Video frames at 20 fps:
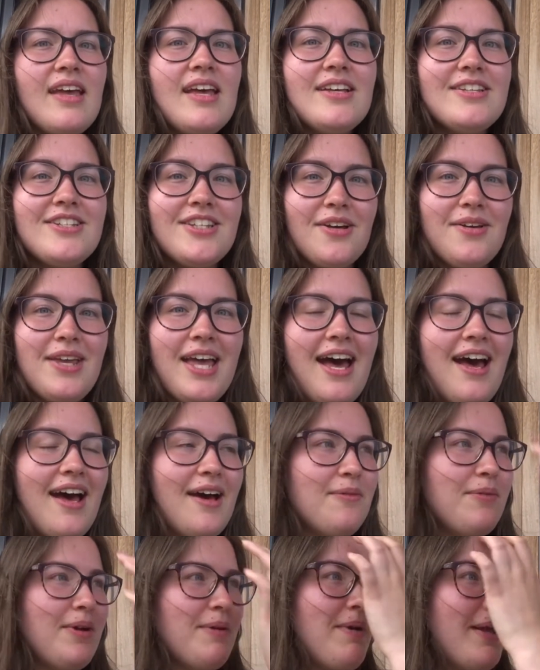So
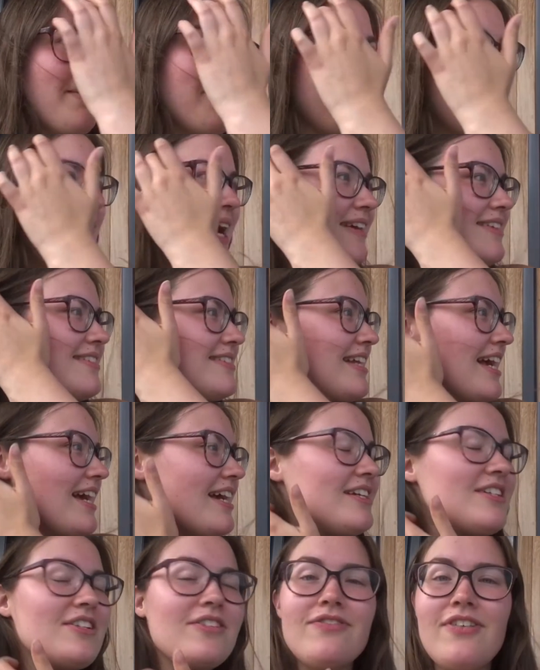yeah, we went
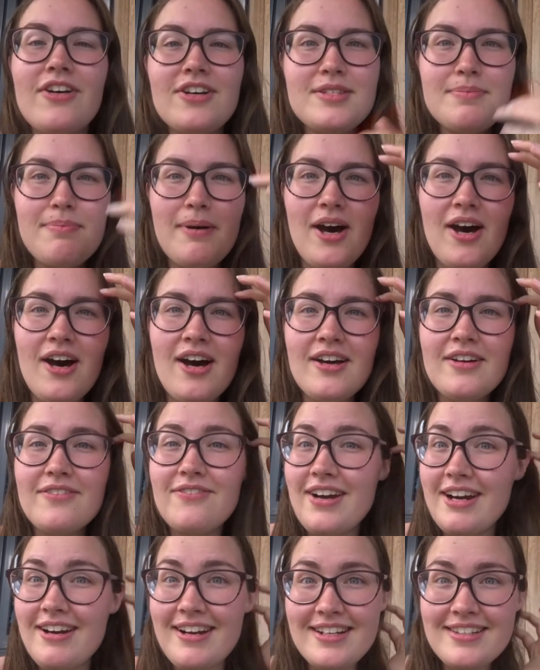backstage to Fosse Park,
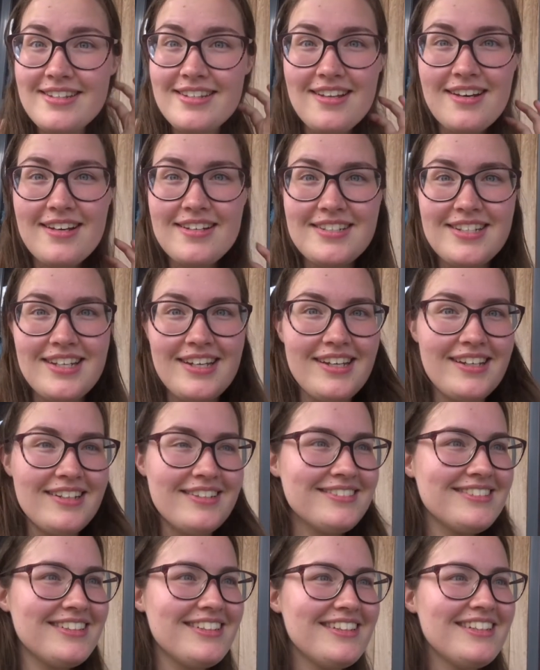very
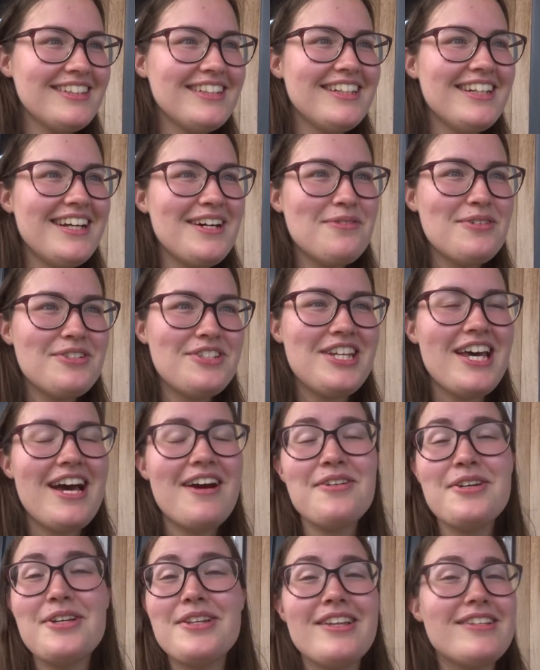exciting. I would
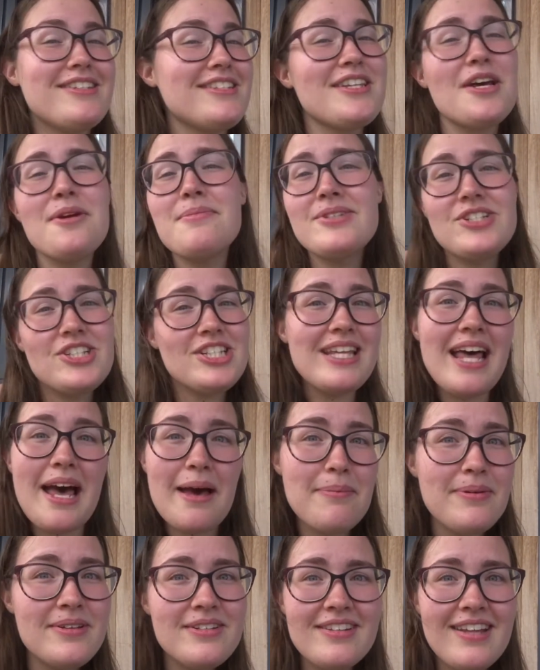tell you that so much has
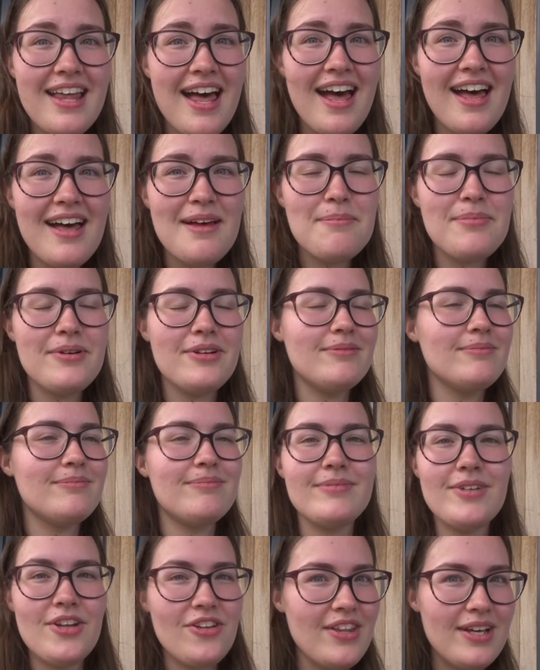happened there, but
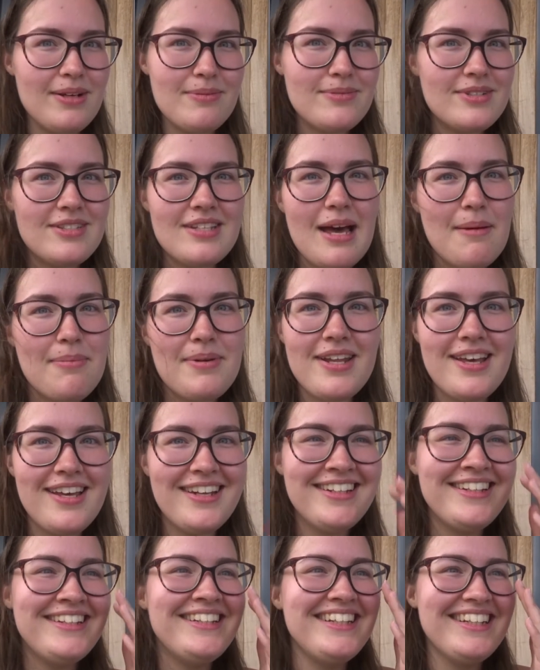nothing was
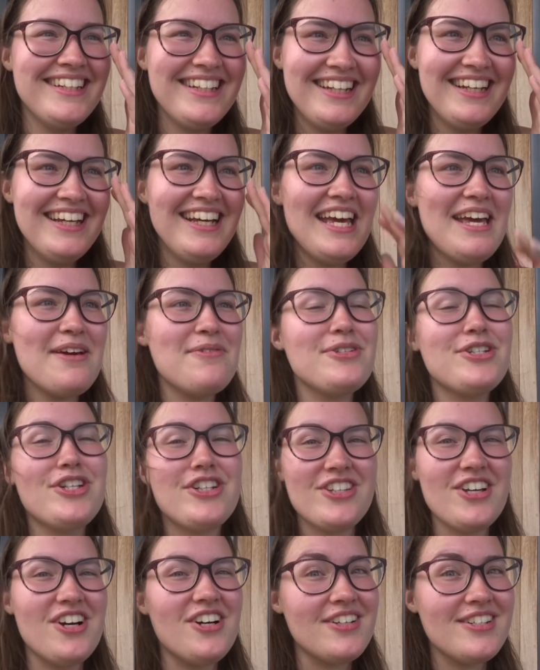happening. It was
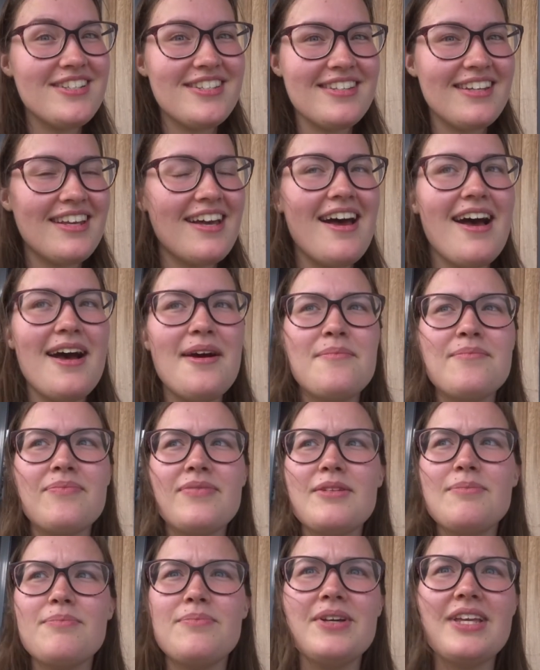just us.
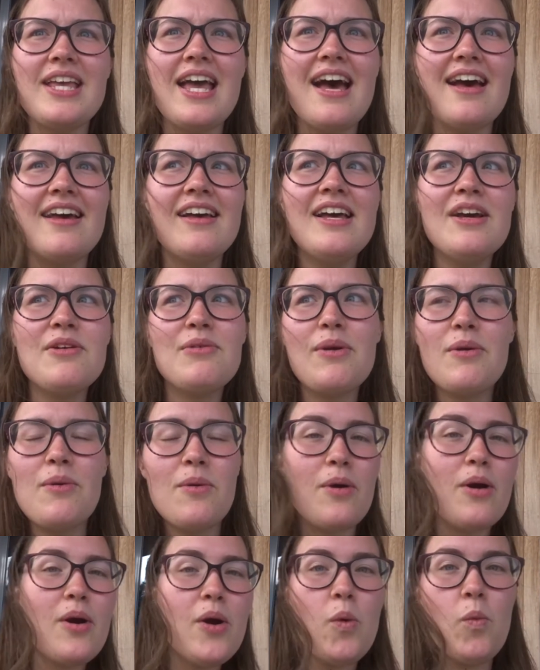But yeah, we
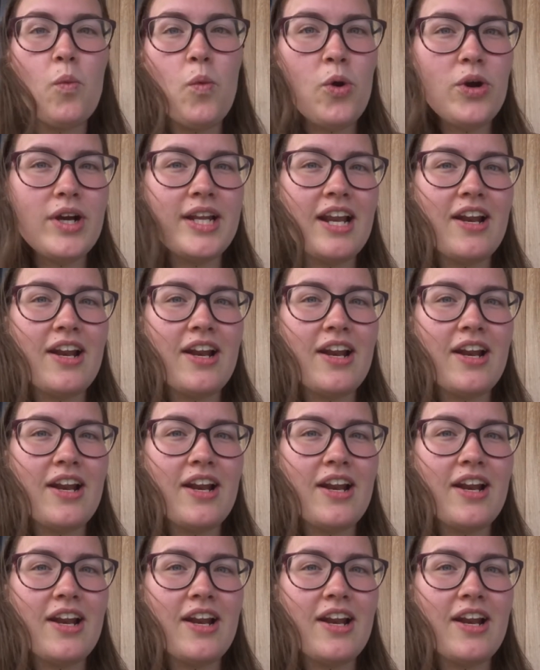were walking